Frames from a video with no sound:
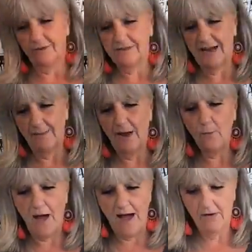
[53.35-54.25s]
time, a
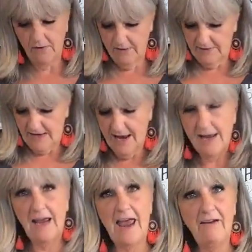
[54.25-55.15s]
while.
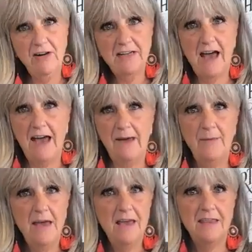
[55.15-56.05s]
Every time
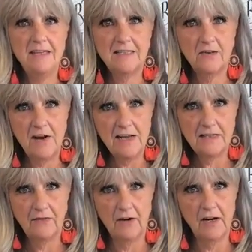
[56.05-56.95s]
this
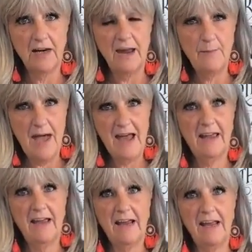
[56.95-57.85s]
transfer came back
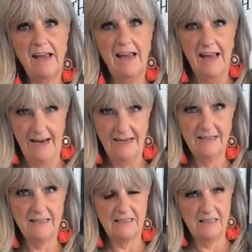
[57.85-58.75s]
into
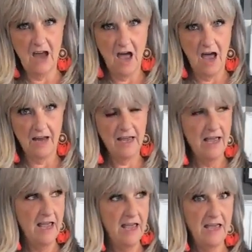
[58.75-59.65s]
stock,
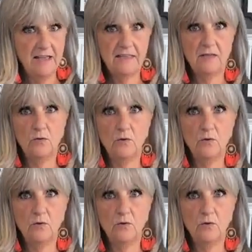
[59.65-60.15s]
it sold